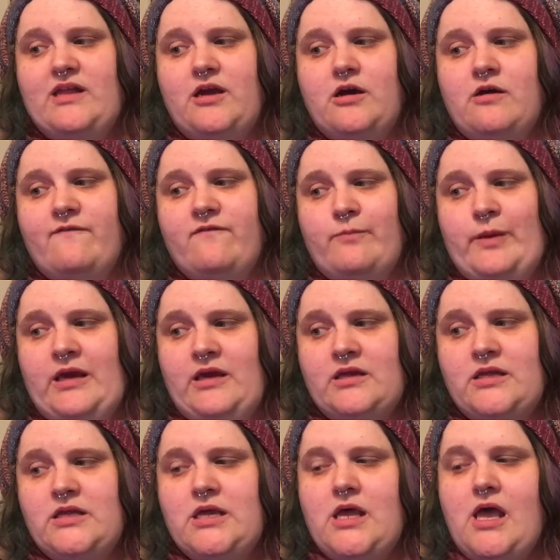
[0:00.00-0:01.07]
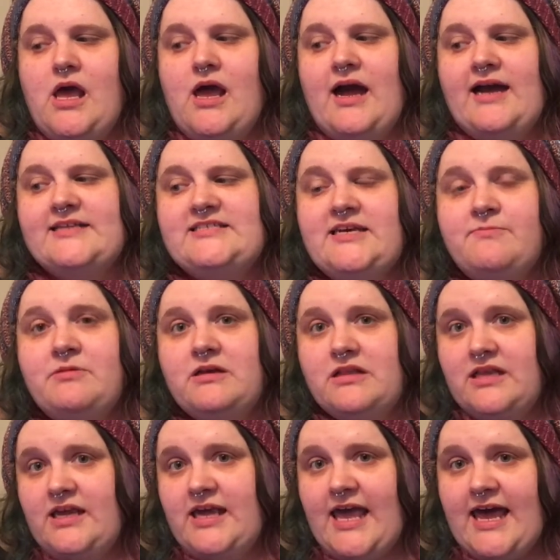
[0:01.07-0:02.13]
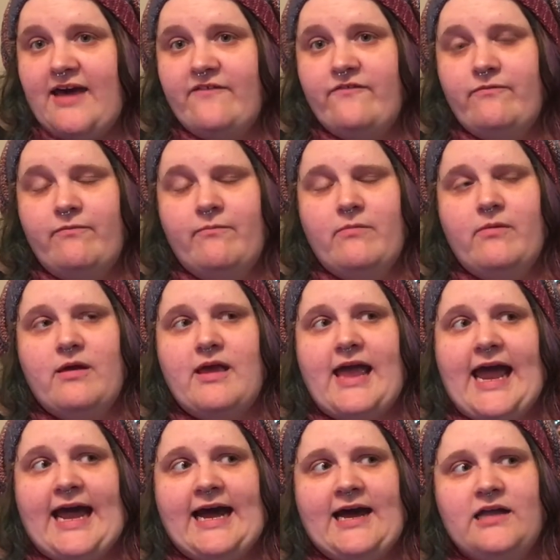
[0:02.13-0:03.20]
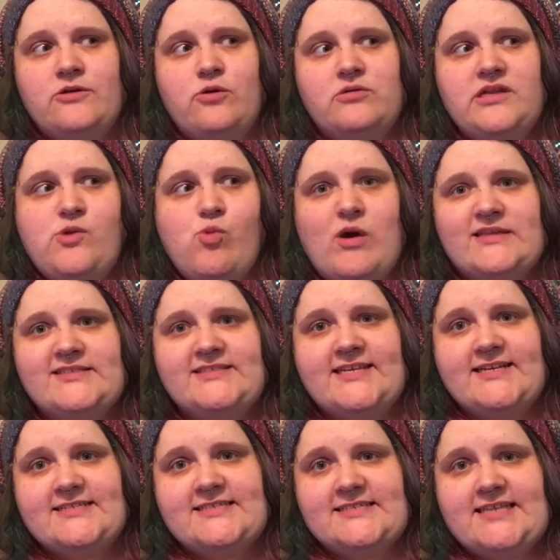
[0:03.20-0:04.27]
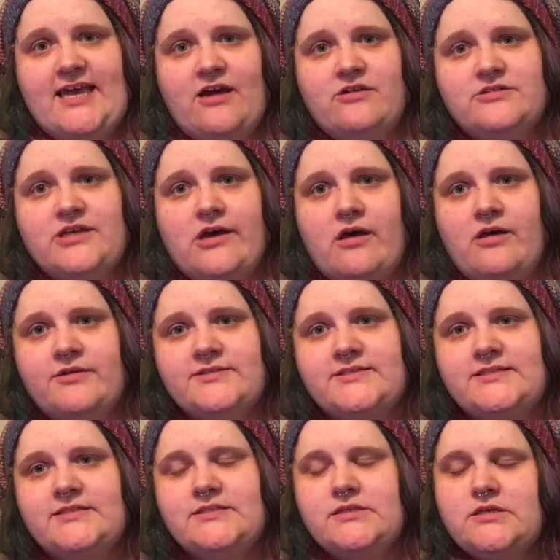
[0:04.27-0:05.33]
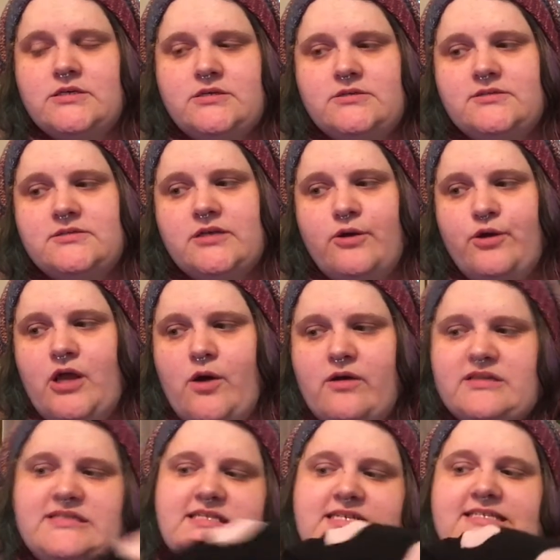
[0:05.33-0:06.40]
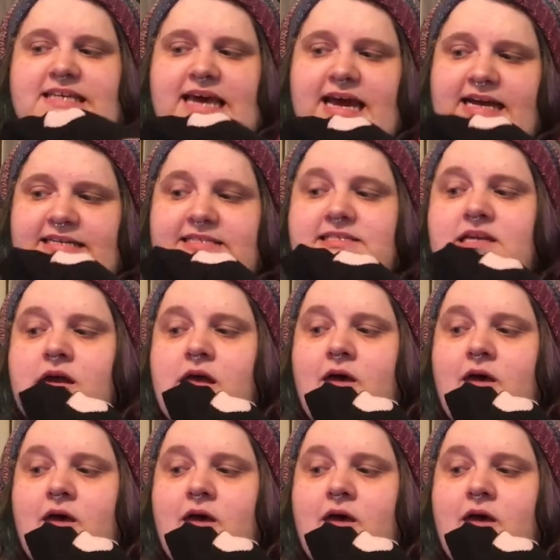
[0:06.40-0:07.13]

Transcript: to go for me. I typically have had only 1/6 scale dolls, so YoSD size,